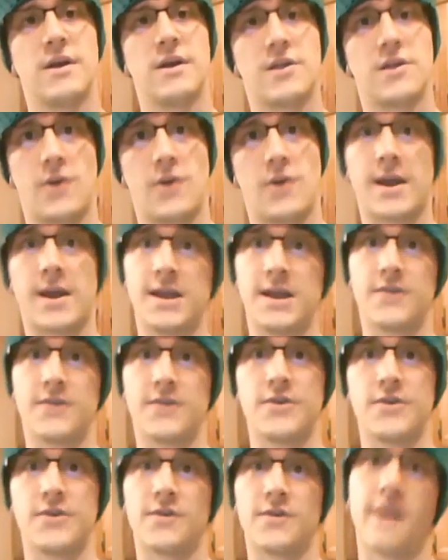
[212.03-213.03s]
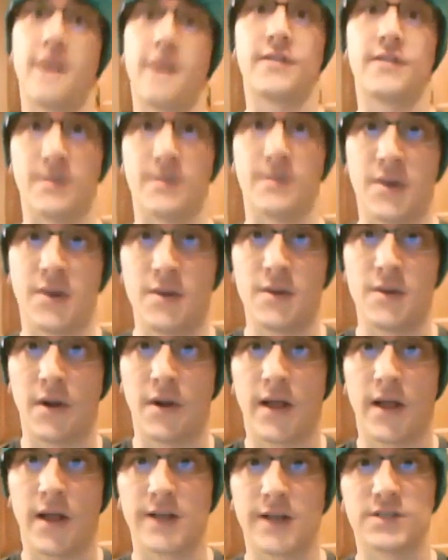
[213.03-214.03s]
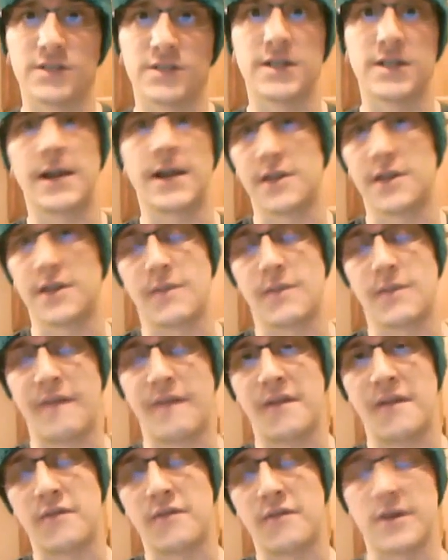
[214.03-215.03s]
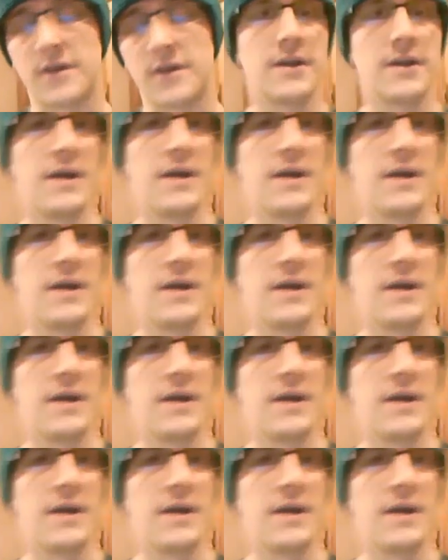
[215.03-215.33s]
So I can either use, obviously, peanut butter, like I just said, because it's my favorite.